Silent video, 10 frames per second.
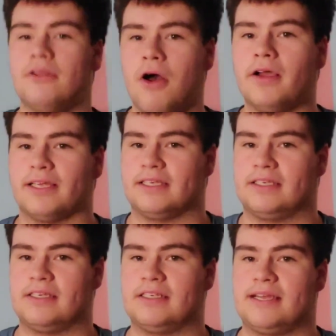
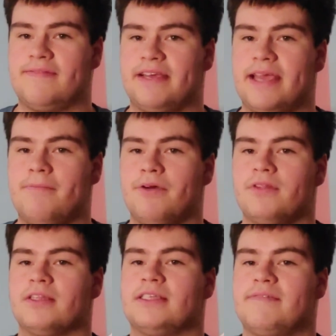longest Stephen King book
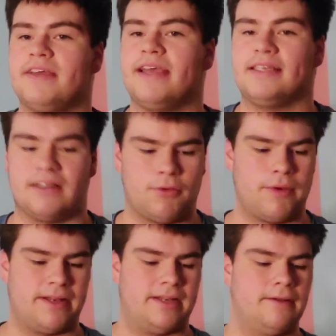that Stephen King has ever
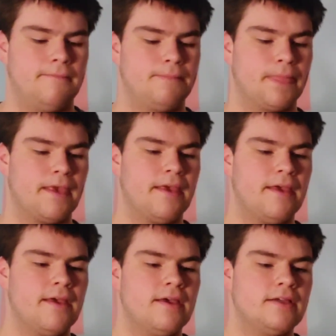written.
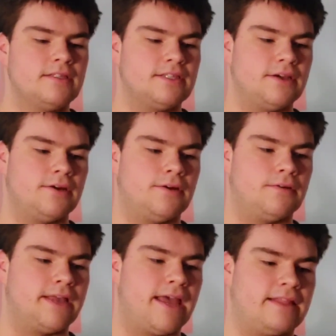So,
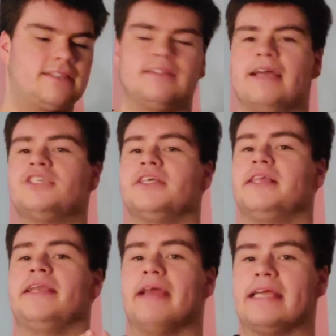yeah, this is actually
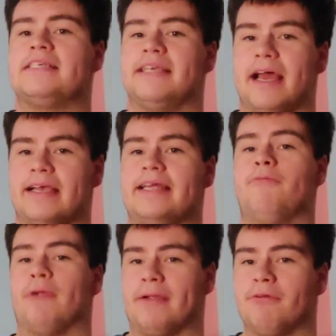the 1990
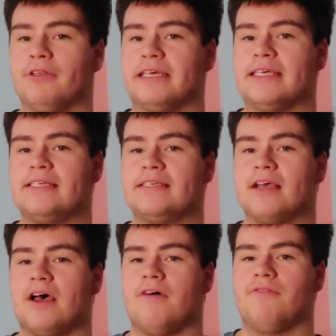re-release
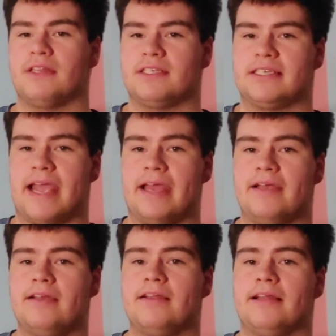of The
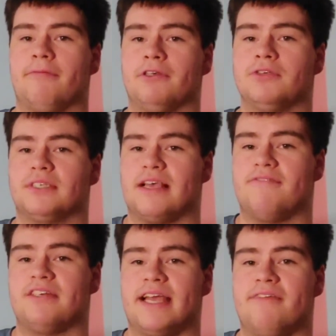Stand. The original
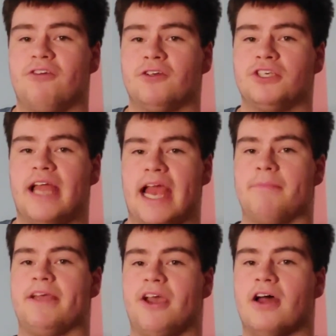78 version had to
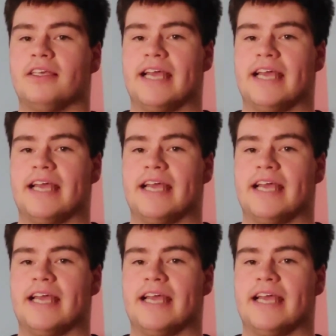be cut